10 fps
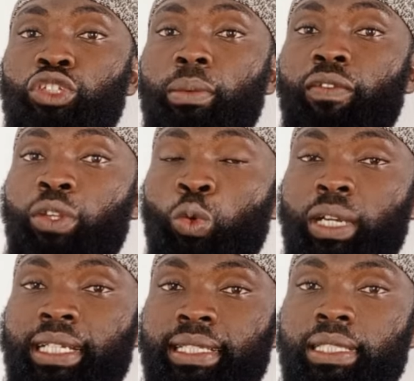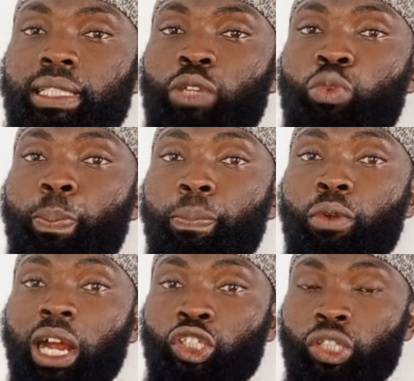some of the words that we
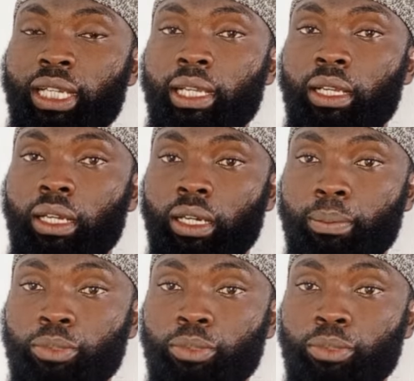actually